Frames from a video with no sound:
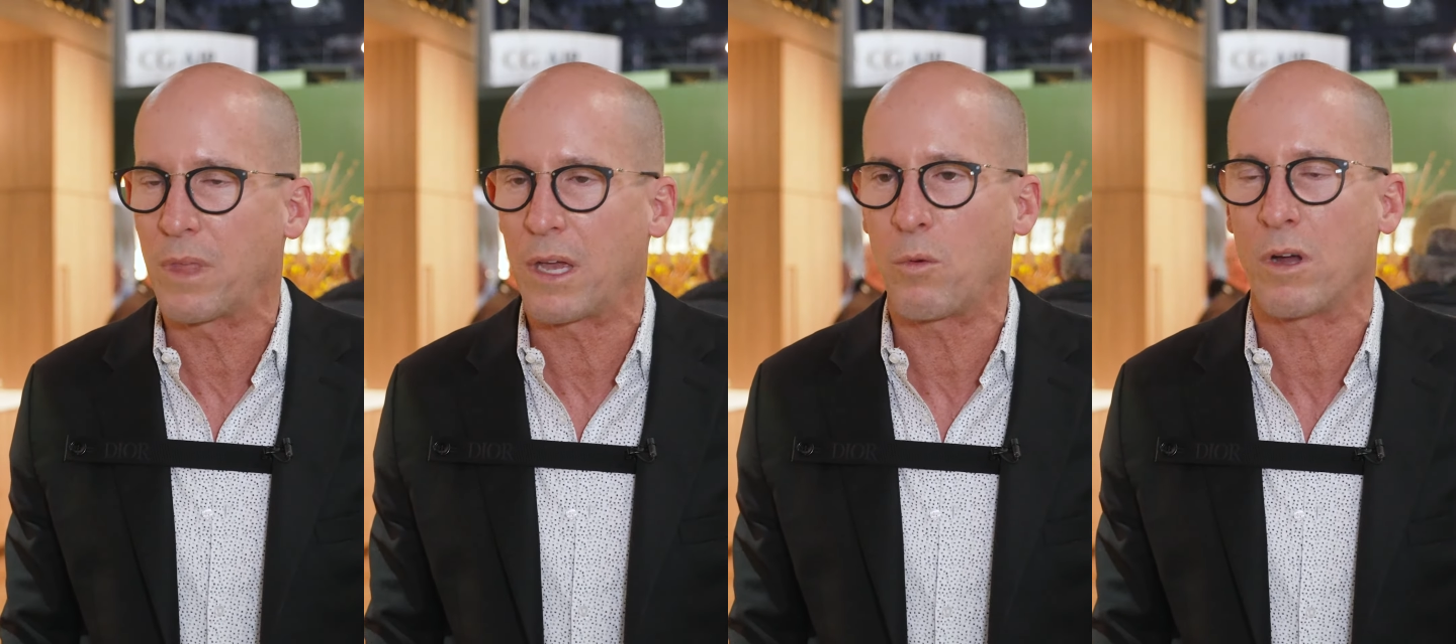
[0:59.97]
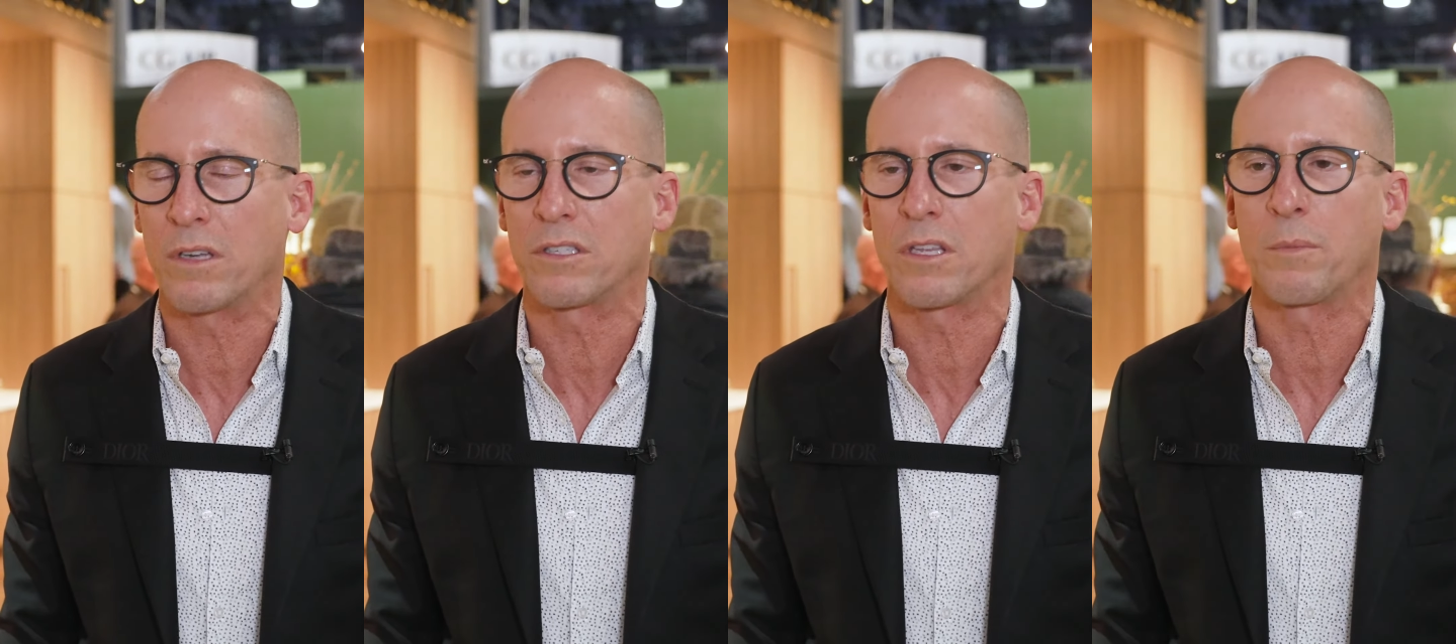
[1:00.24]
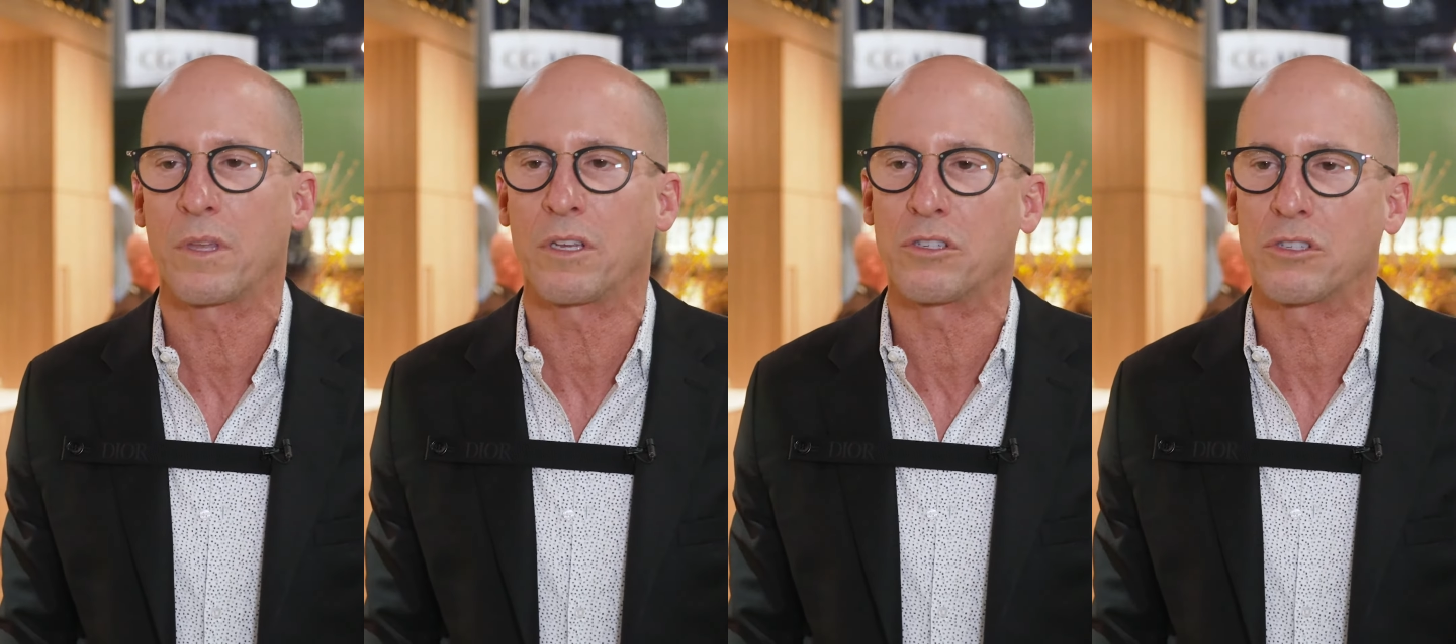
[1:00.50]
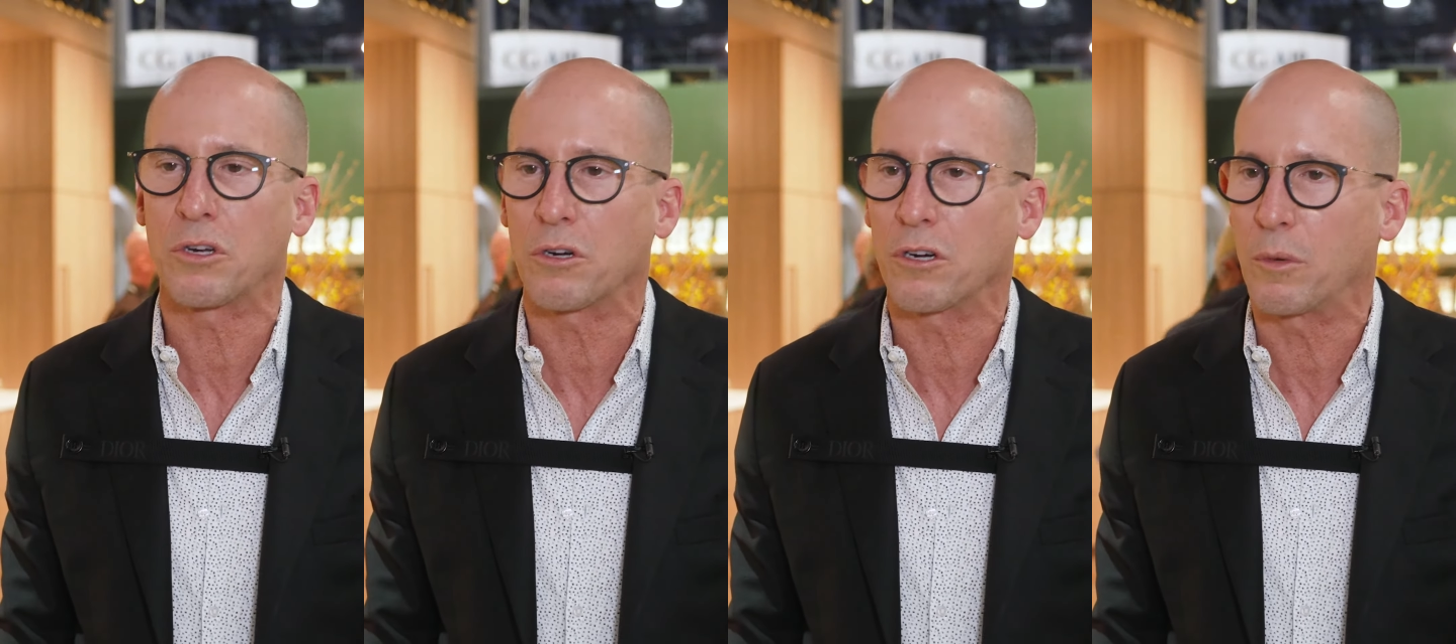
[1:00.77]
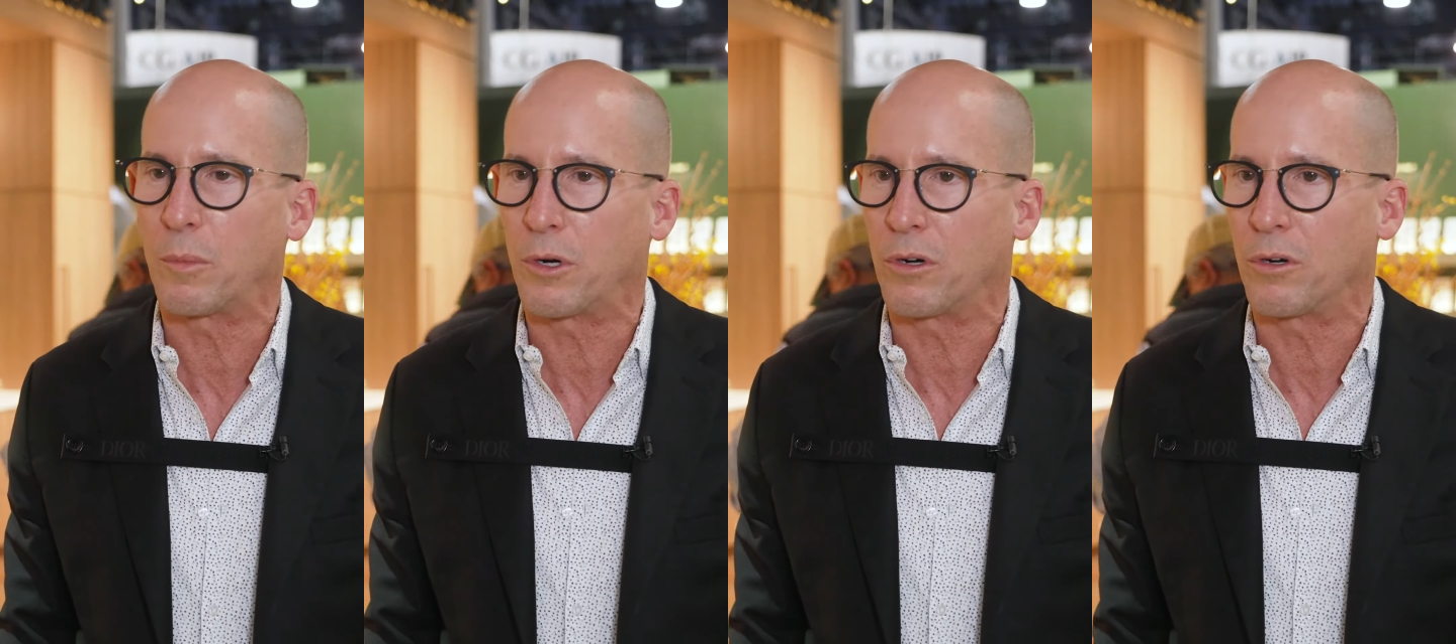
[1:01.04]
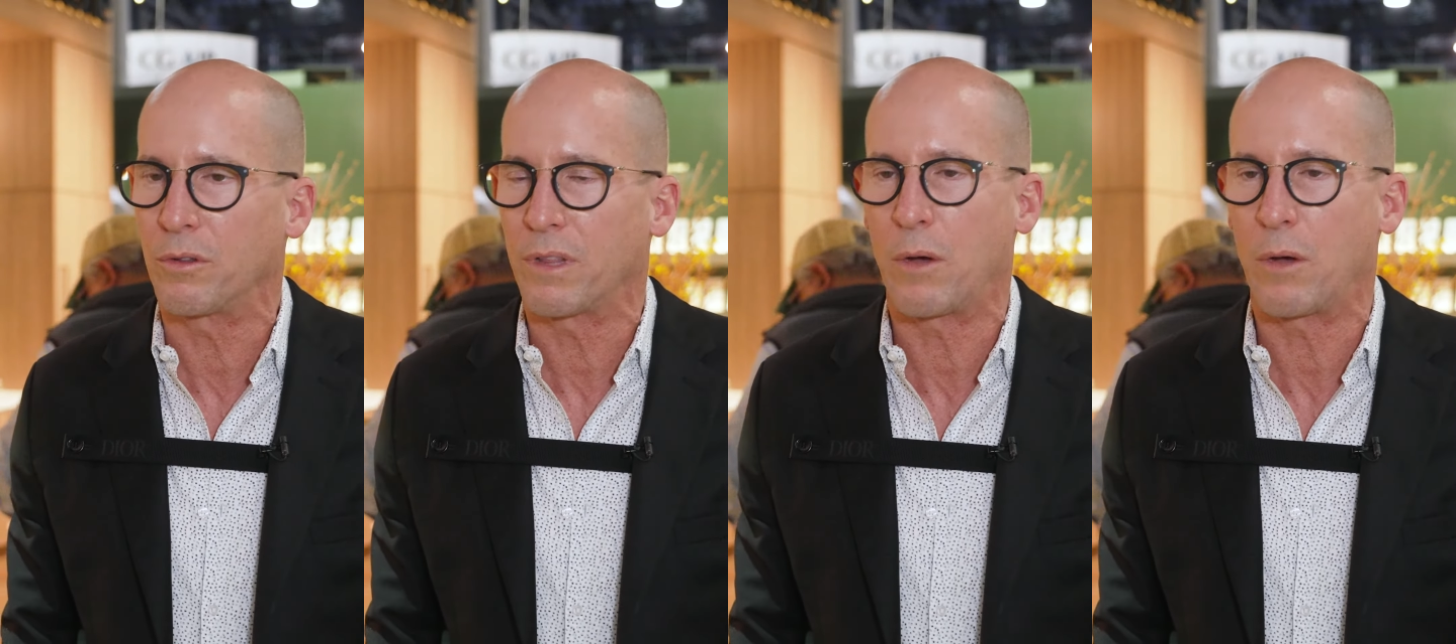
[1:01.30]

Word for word: they want something durable,